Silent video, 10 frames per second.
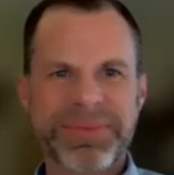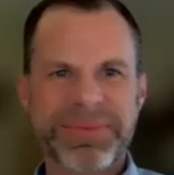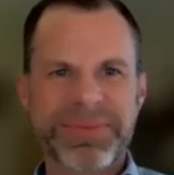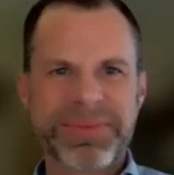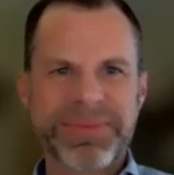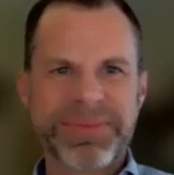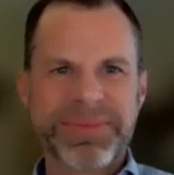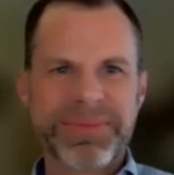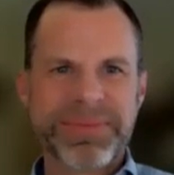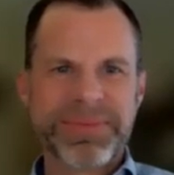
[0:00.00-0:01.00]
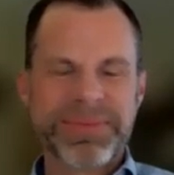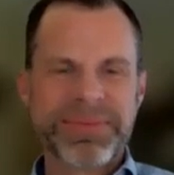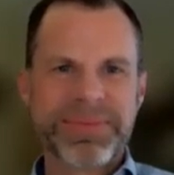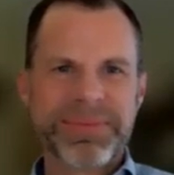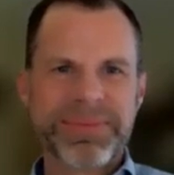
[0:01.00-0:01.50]

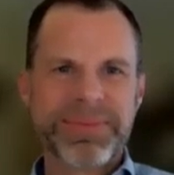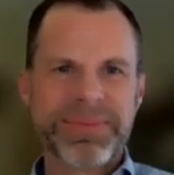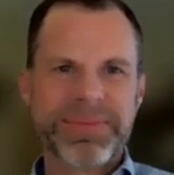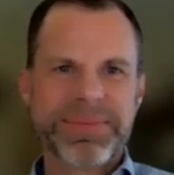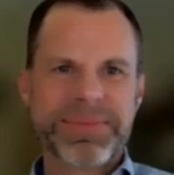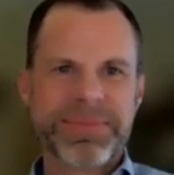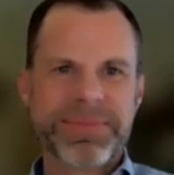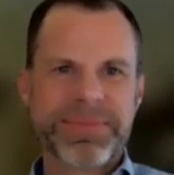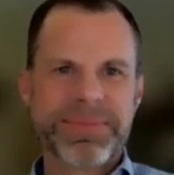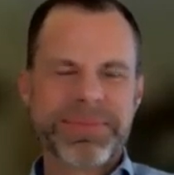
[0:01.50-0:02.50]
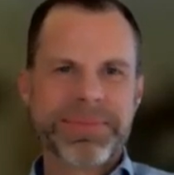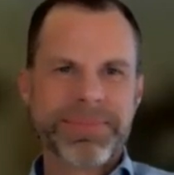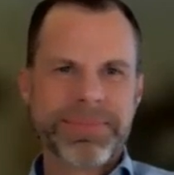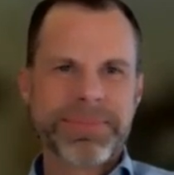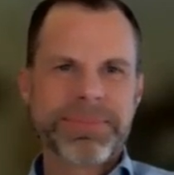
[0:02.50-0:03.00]

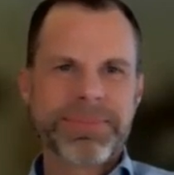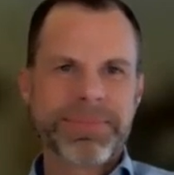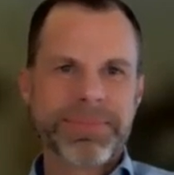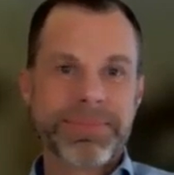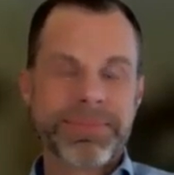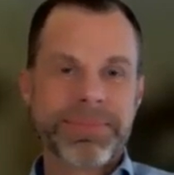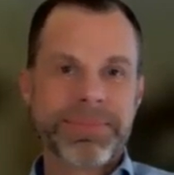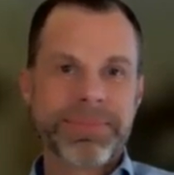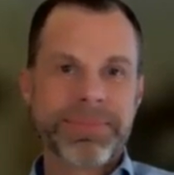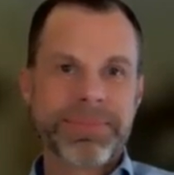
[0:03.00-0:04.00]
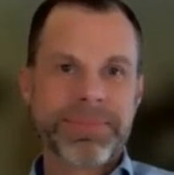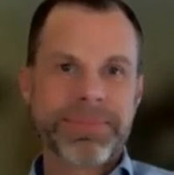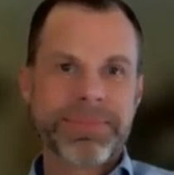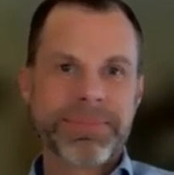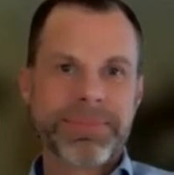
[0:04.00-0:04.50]

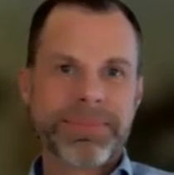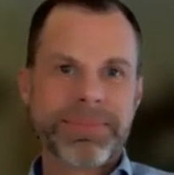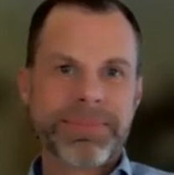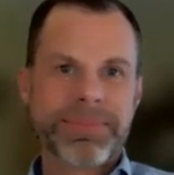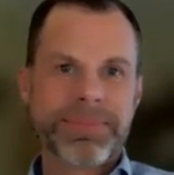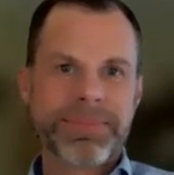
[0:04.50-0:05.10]
(silent)